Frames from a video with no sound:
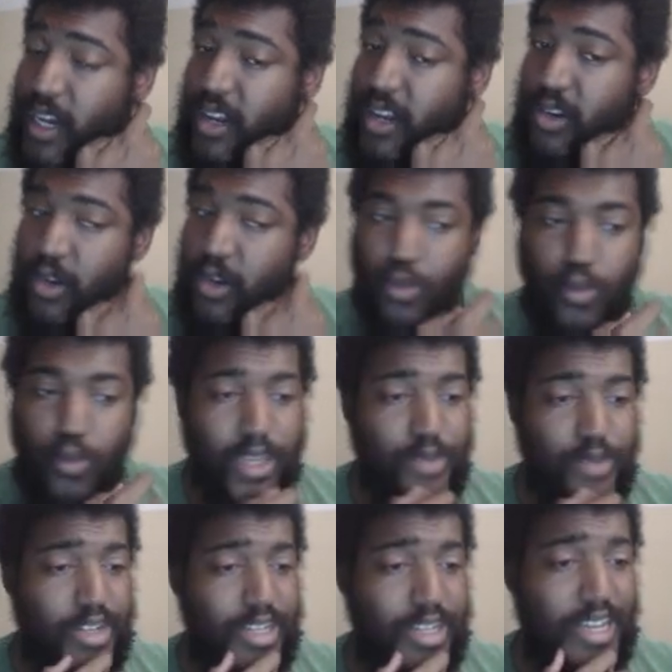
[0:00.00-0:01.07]
I don't know
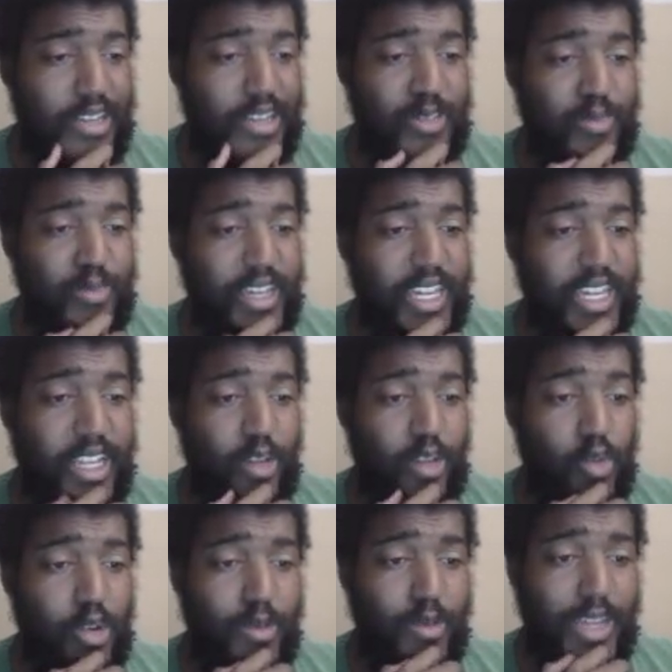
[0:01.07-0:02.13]
if Chicago's playing
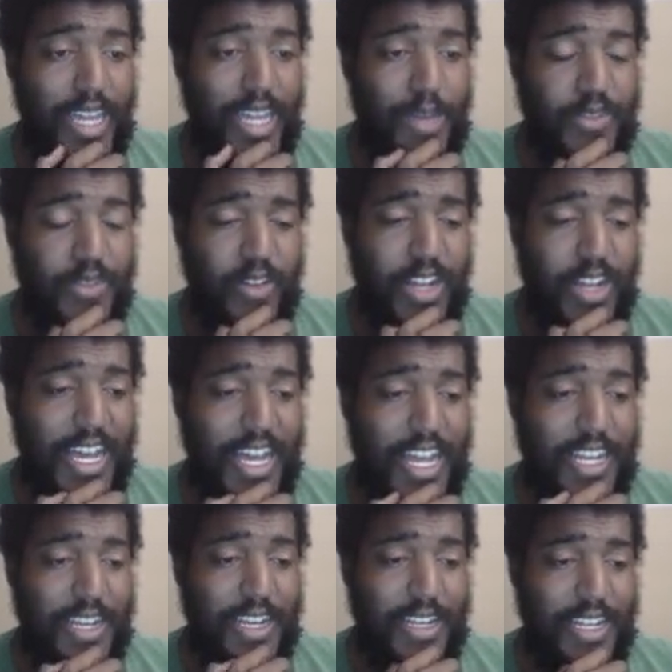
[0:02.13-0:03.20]
any road games or
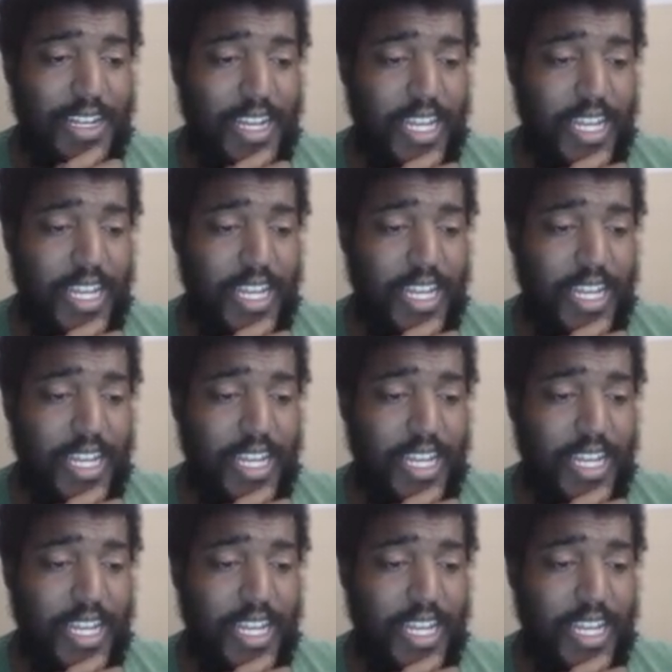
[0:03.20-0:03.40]
not.